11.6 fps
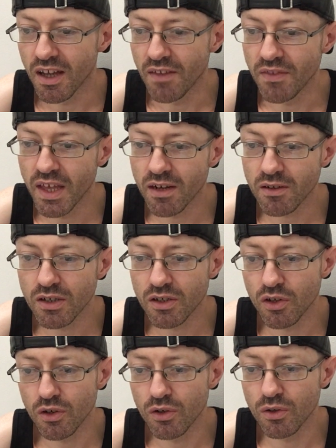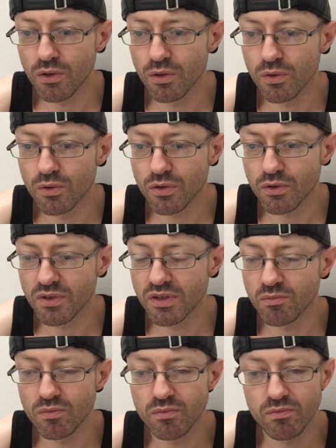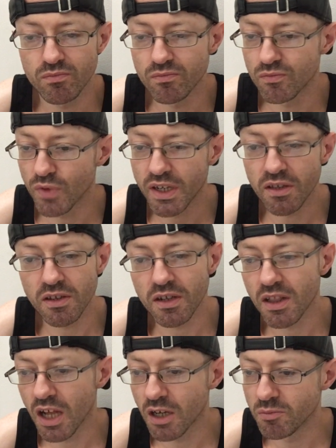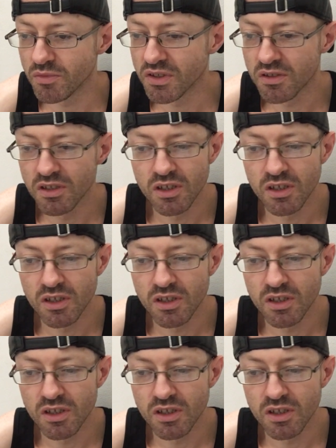And then I'm going to go to some regular clubs,